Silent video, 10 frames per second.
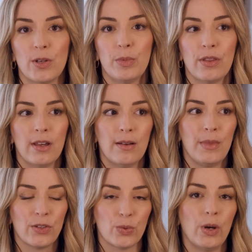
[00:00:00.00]
to put them.
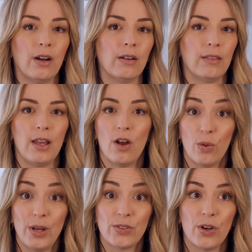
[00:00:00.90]
That's where they always